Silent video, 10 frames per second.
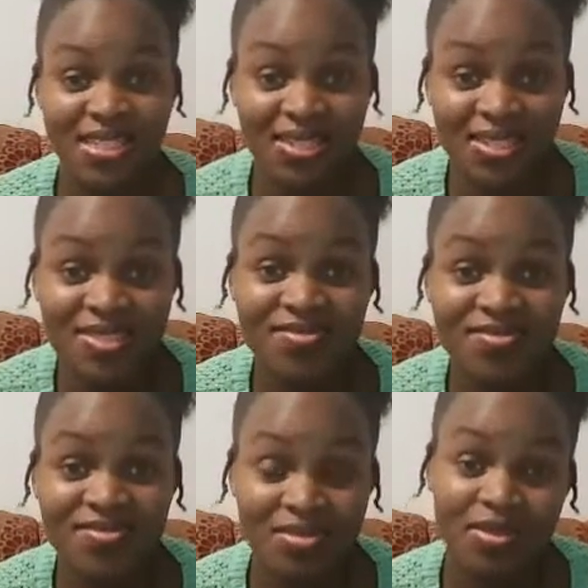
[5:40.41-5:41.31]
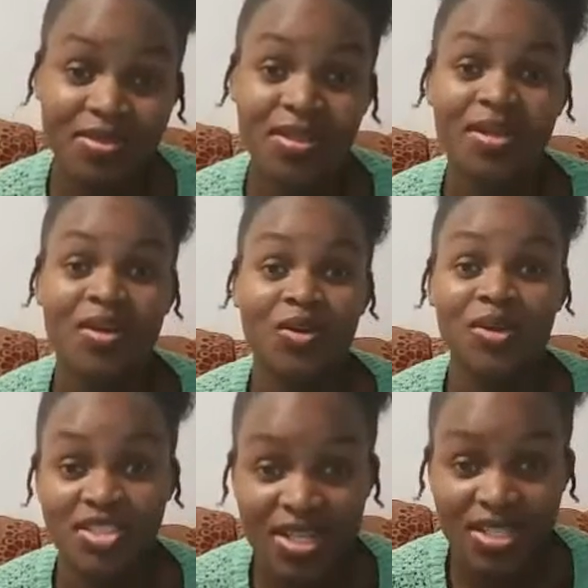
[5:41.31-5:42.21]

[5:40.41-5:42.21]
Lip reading: It's visible with a